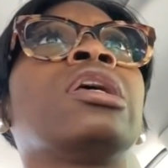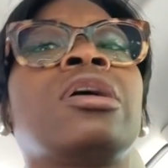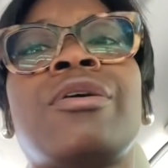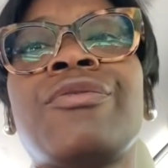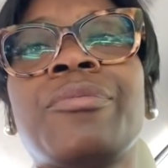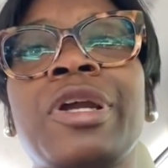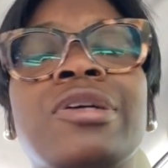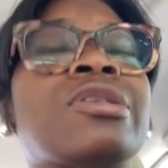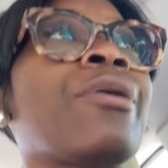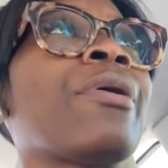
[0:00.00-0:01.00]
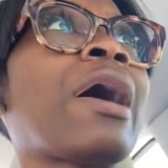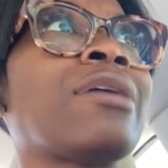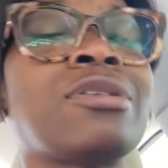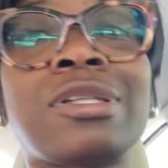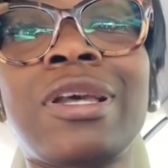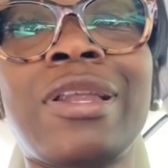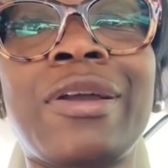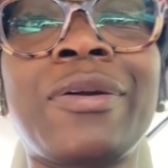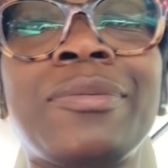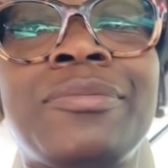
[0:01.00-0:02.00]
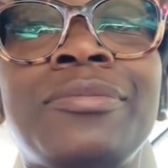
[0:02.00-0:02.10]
then go from there. So I'll talk to you later.